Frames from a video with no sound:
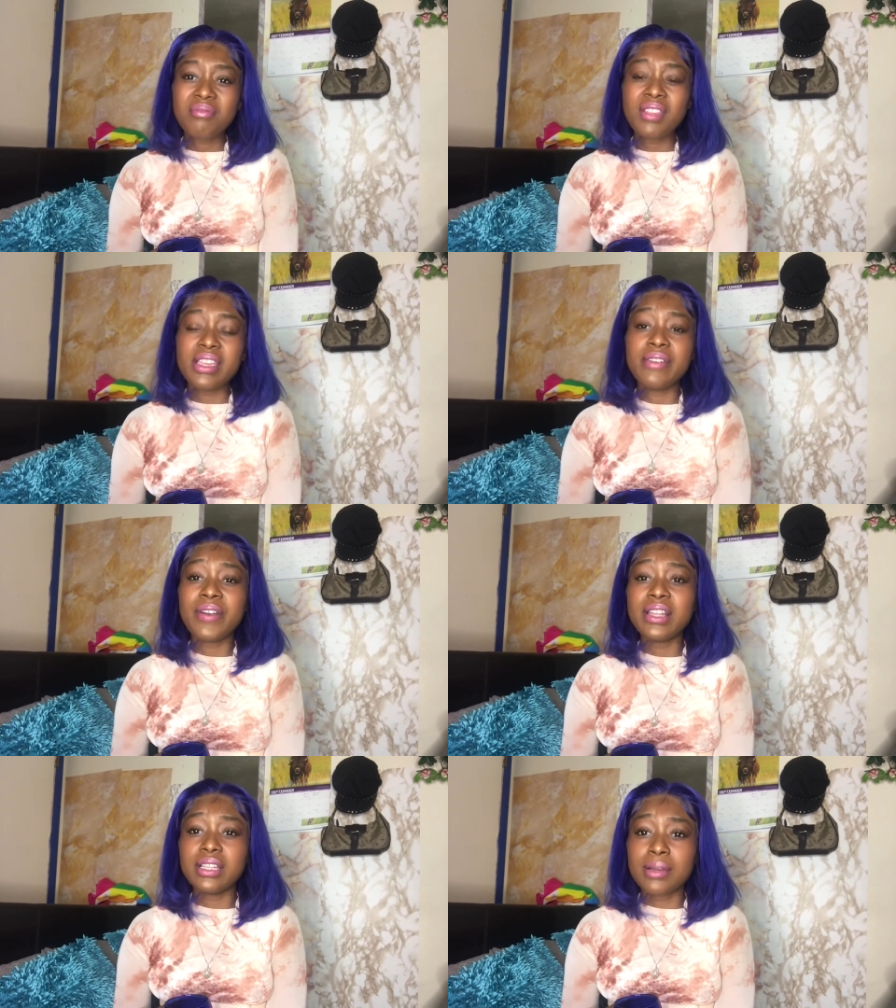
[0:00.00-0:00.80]
he
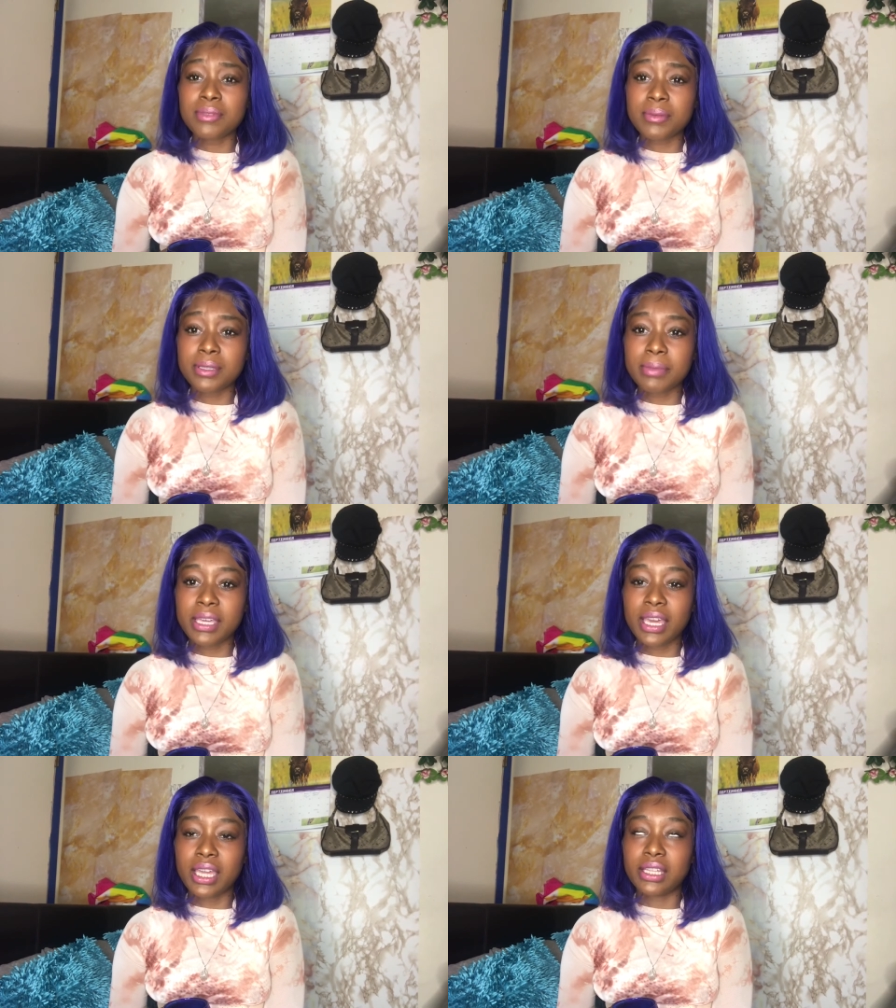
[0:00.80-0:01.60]
finally comes up to
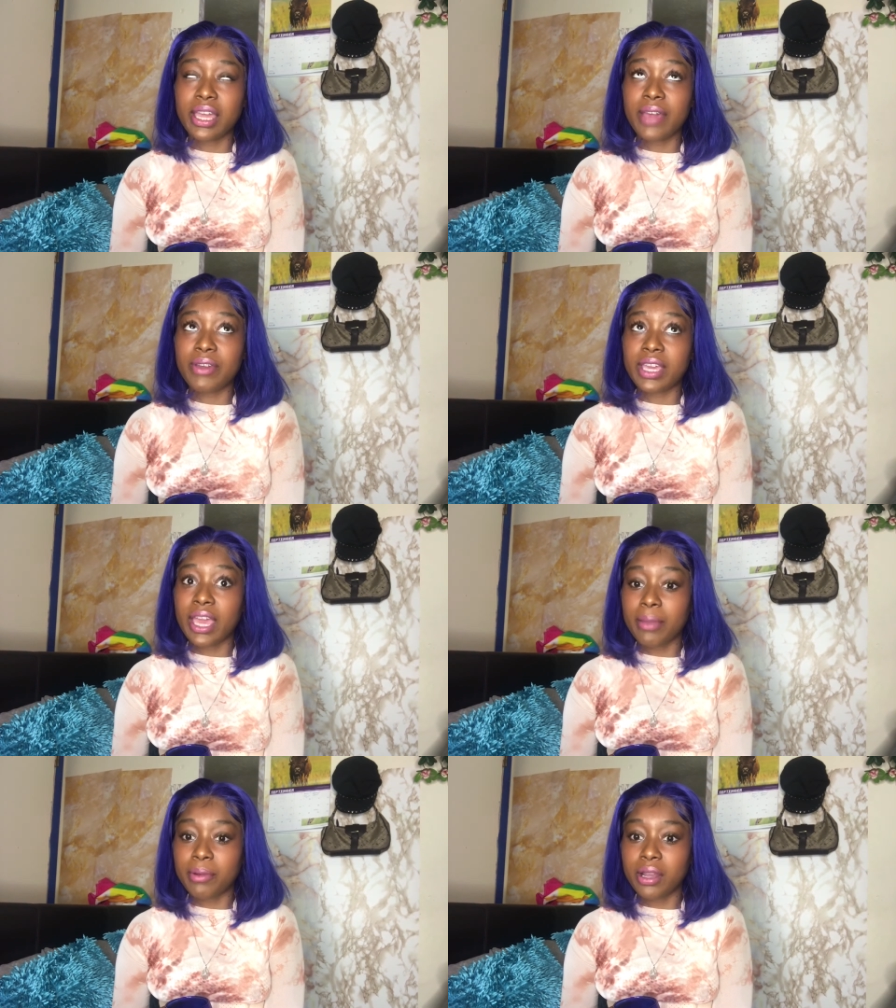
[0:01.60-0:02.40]
me and they have a
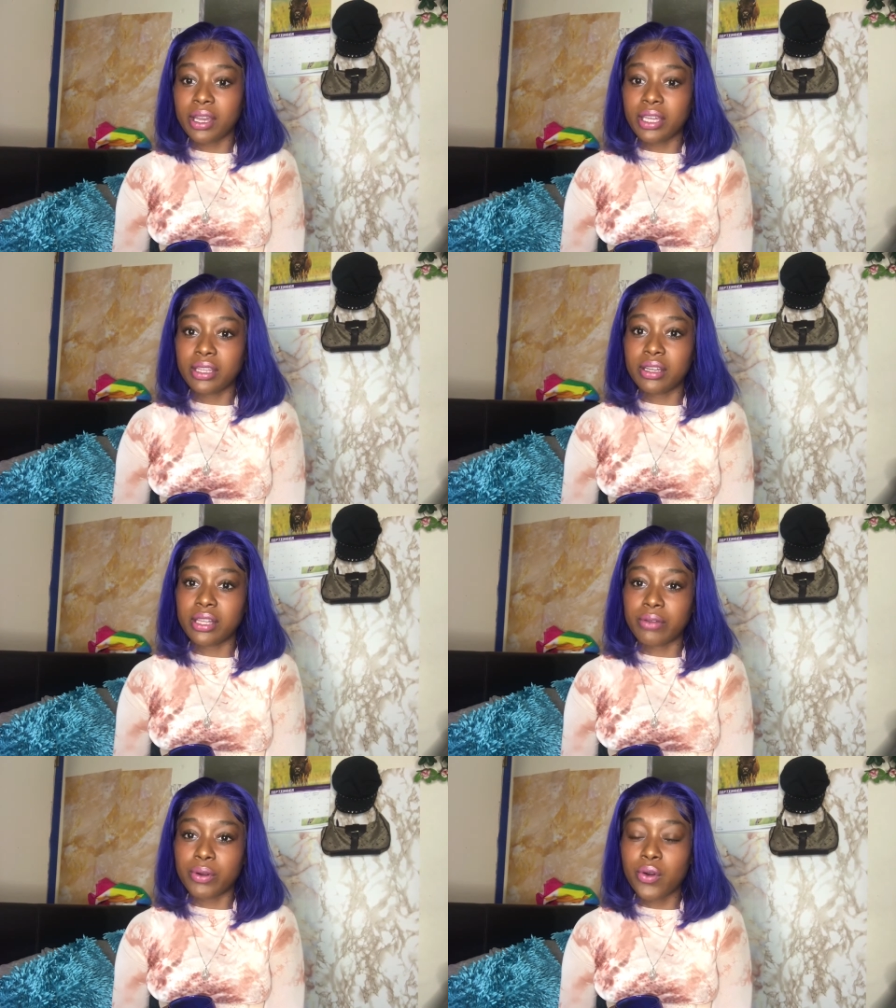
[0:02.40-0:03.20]
camera and they're
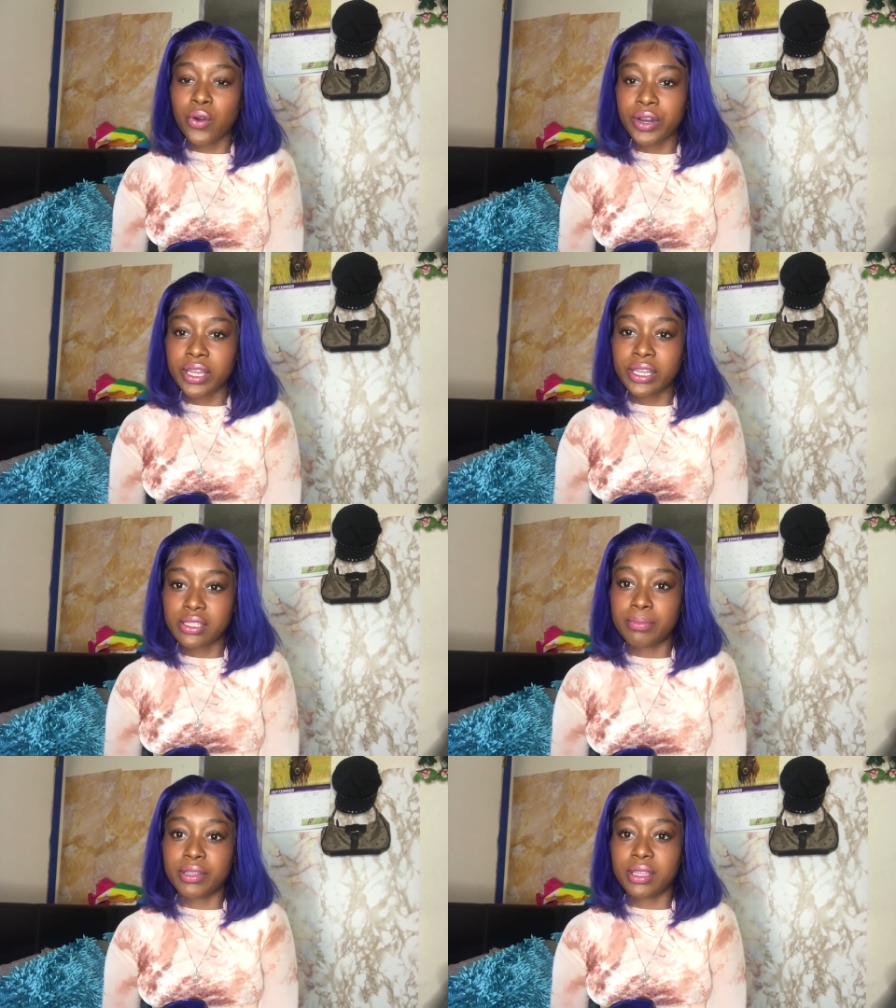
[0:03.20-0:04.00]
like recording
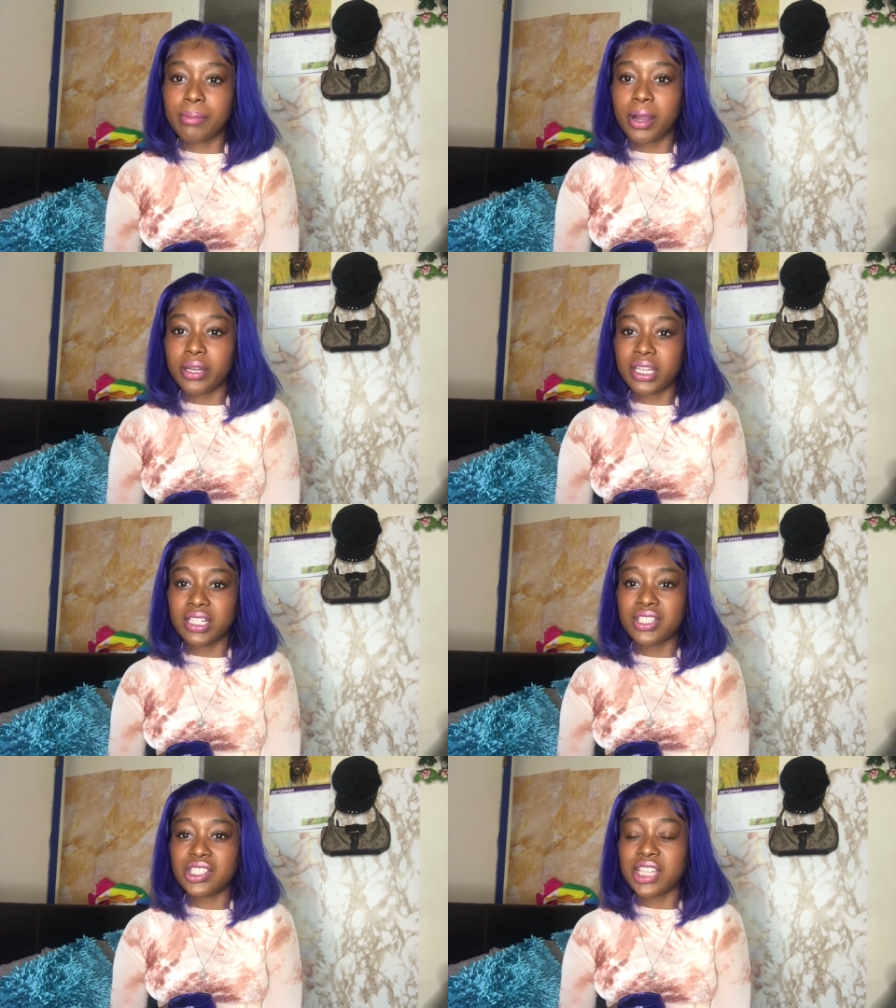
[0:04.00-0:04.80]
his birthday party and
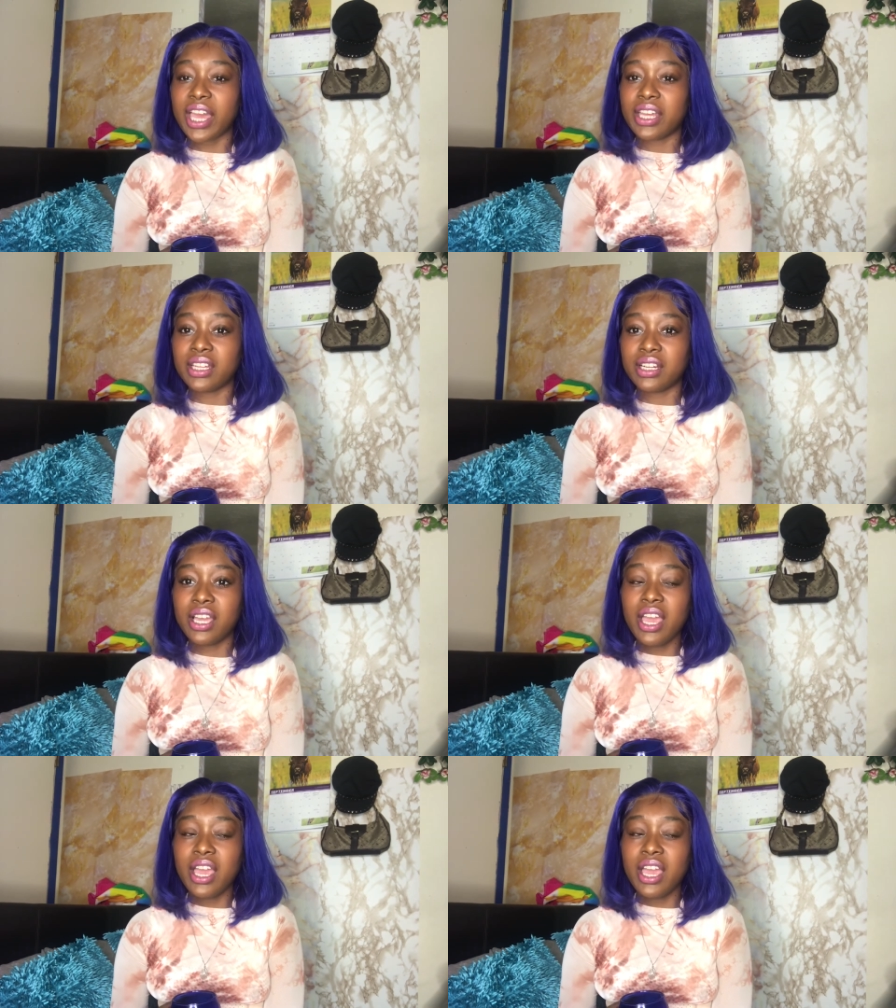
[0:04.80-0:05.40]
he's chatting